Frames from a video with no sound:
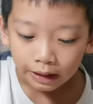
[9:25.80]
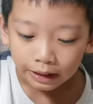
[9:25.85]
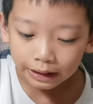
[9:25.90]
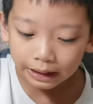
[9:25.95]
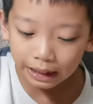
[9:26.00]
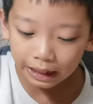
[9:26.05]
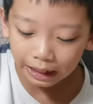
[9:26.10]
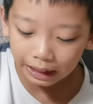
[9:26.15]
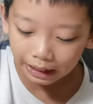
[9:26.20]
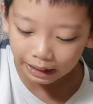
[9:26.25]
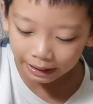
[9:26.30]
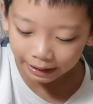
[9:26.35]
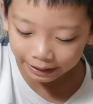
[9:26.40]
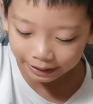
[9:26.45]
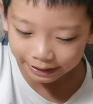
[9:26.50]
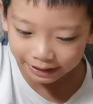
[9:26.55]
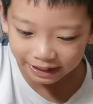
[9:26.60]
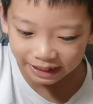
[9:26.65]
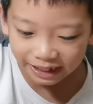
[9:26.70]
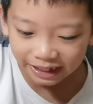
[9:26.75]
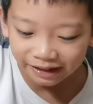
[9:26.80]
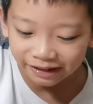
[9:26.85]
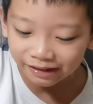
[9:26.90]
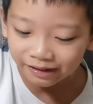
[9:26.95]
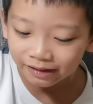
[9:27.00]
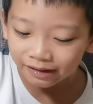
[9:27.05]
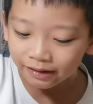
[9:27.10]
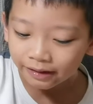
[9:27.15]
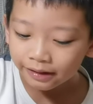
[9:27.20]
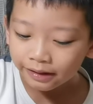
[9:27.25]
Candy?
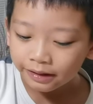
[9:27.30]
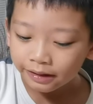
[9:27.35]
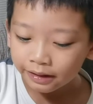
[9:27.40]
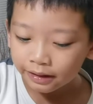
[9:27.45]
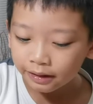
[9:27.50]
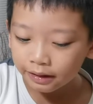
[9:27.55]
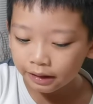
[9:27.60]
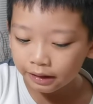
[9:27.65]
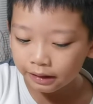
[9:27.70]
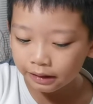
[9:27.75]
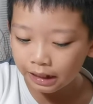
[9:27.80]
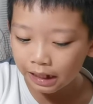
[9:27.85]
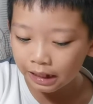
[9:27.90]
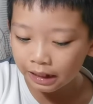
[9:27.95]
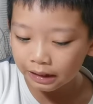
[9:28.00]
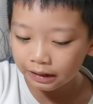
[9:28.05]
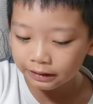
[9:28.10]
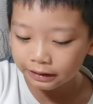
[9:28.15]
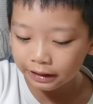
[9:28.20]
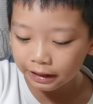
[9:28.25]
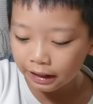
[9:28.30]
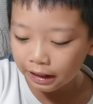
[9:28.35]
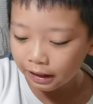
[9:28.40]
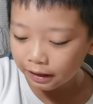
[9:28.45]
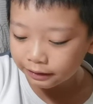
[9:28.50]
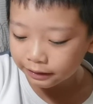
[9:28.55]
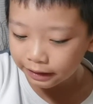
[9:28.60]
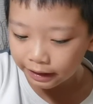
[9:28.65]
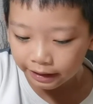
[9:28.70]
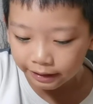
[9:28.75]
Said
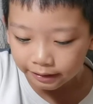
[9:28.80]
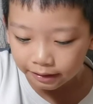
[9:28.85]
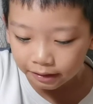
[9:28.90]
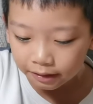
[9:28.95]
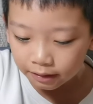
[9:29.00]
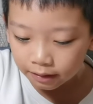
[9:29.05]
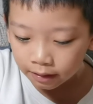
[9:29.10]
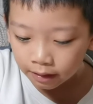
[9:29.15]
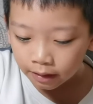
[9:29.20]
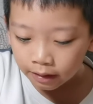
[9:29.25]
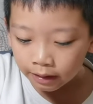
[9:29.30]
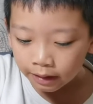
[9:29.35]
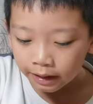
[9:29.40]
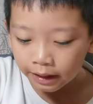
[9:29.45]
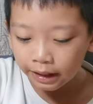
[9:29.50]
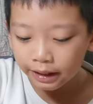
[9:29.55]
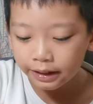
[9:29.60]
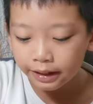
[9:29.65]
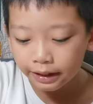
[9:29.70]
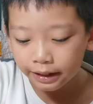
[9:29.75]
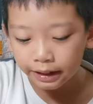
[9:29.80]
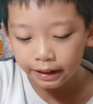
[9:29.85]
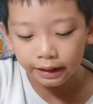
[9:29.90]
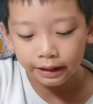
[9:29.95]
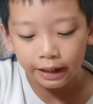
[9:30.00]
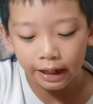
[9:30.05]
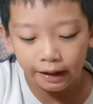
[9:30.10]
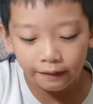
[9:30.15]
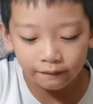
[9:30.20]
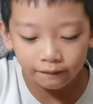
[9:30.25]
Alexander. He and Nikki
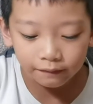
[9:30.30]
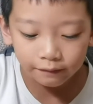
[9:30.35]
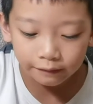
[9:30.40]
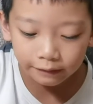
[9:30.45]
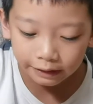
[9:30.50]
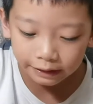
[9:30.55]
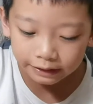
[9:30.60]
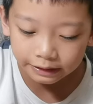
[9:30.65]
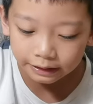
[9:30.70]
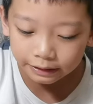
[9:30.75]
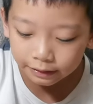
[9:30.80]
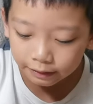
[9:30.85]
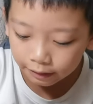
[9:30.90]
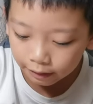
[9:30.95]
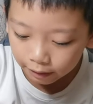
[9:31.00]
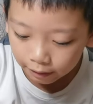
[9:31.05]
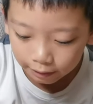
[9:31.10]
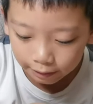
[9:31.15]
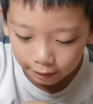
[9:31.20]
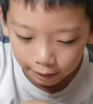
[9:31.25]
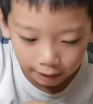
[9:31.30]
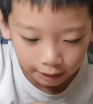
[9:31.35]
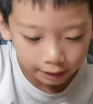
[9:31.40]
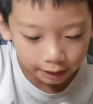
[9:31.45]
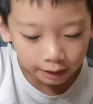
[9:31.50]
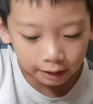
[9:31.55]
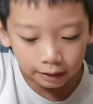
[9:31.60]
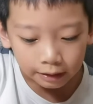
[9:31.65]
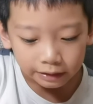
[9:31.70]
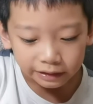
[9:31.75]
gave each other a look.
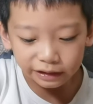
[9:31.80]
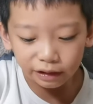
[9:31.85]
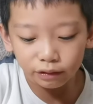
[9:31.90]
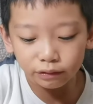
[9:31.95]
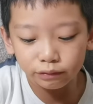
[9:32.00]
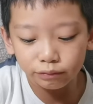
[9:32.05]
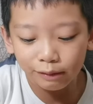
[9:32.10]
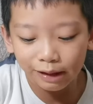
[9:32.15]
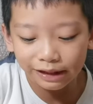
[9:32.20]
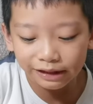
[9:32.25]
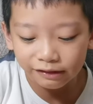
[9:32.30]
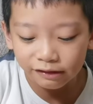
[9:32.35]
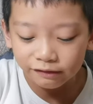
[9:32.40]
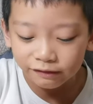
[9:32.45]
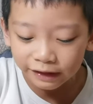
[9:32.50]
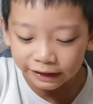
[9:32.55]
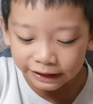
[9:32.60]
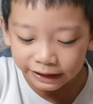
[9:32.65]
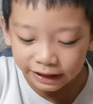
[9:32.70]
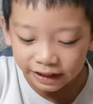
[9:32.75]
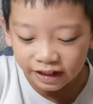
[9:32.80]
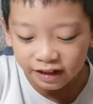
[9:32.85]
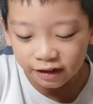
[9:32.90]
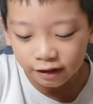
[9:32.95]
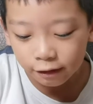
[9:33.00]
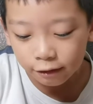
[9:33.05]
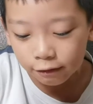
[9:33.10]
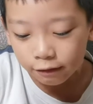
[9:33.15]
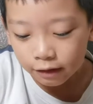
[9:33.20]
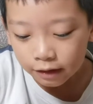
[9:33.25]
Don't mind us, I
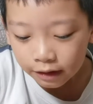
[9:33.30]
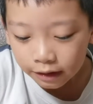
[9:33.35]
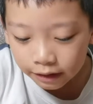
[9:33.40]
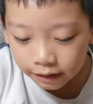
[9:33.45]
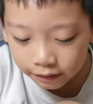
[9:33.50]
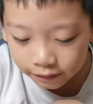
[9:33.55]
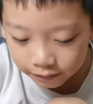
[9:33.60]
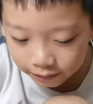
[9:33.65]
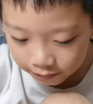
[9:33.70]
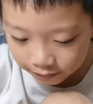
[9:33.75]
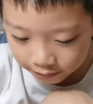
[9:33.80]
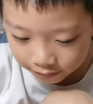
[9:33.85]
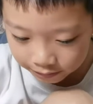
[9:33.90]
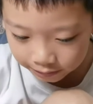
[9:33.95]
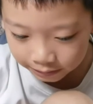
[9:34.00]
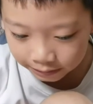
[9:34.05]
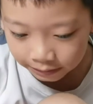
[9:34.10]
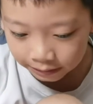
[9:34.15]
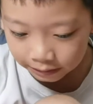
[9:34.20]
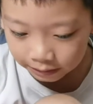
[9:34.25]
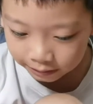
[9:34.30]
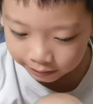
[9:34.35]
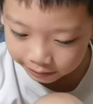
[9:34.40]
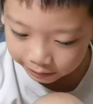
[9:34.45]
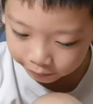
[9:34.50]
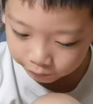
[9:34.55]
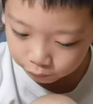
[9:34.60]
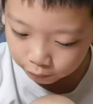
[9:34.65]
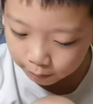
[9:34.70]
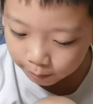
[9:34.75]
do,
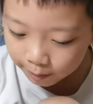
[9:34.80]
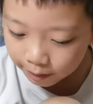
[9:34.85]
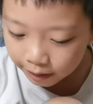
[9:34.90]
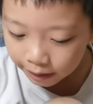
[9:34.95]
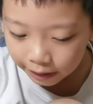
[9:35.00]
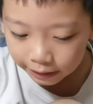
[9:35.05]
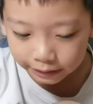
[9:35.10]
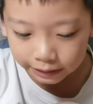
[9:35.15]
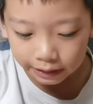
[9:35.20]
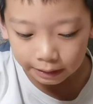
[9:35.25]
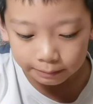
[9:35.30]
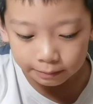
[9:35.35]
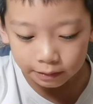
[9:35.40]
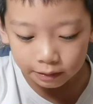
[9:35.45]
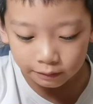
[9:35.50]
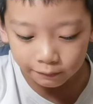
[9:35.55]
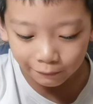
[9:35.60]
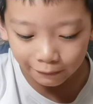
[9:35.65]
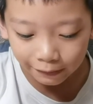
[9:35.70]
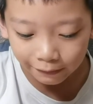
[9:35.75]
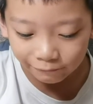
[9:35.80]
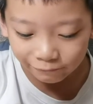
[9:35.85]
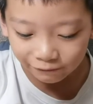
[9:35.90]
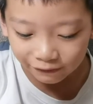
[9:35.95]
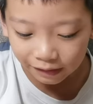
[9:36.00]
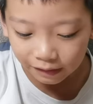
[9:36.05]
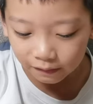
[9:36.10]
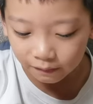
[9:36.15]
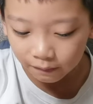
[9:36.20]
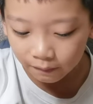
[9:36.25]
said Rip. He jumped in
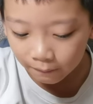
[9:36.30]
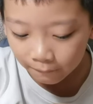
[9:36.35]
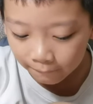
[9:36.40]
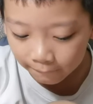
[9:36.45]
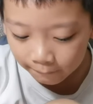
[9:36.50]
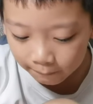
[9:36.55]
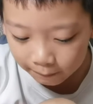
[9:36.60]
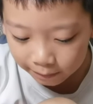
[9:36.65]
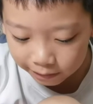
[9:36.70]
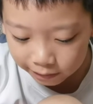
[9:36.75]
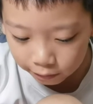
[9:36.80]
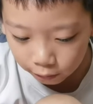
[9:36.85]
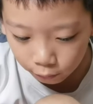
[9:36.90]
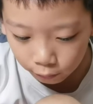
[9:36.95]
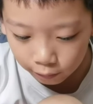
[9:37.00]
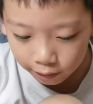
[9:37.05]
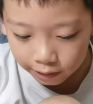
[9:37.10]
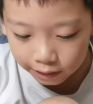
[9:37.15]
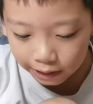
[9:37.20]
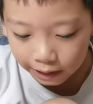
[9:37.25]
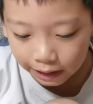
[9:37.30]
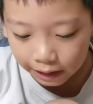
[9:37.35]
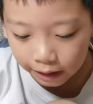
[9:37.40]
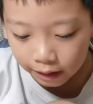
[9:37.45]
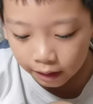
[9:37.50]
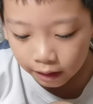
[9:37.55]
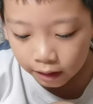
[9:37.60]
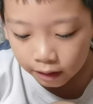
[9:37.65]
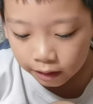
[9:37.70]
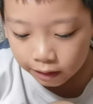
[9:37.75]
front of Mr. Horsley
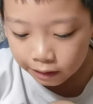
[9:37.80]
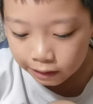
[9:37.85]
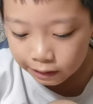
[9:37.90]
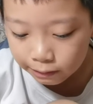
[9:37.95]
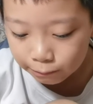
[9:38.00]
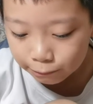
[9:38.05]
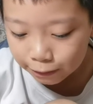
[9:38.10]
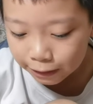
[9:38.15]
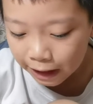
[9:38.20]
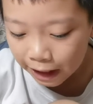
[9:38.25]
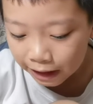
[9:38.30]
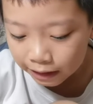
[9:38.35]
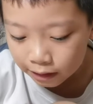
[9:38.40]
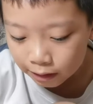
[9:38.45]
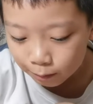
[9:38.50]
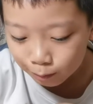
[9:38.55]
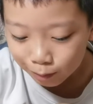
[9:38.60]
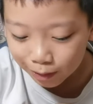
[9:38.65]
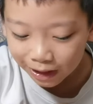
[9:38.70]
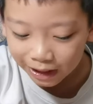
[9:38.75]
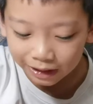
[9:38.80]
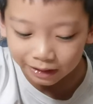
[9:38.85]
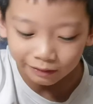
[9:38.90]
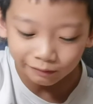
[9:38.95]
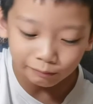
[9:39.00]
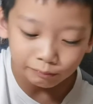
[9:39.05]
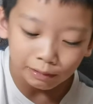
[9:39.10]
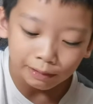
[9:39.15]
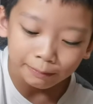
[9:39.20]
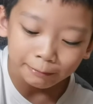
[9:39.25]
to snatch a piece
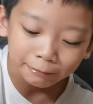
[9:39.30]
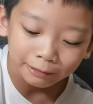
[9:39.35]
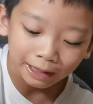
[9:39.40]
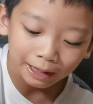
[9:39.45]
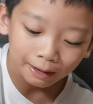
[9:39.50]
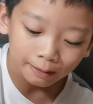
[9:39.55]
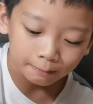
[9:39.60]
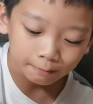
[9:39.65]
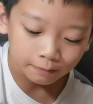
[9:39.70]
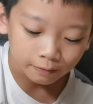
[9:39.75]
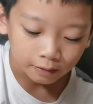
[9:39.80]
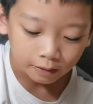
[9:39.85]
of bubble gum.